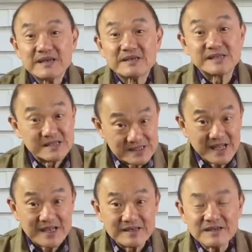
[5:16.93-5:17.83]
since
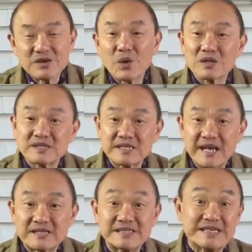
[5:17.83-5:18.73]
then quality
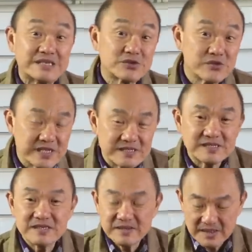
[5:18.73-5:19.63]
has decreased,